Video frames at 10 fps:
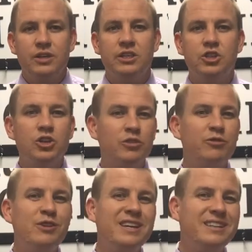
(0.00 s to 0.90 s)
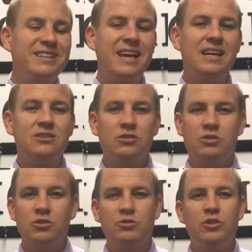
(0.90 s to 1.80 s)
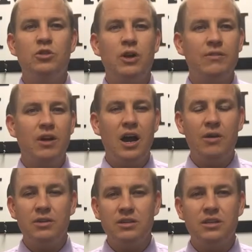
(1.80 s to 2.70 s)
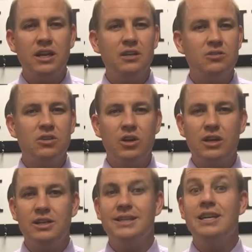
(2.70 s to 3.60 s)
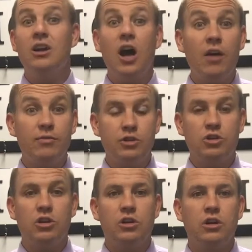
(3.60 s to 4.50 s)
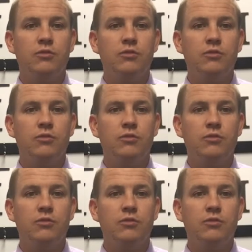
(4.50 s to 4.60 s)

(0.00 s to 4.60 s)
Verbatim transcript: And sugar feed cancer. So if you have a high risk of cancer, you get off sugar.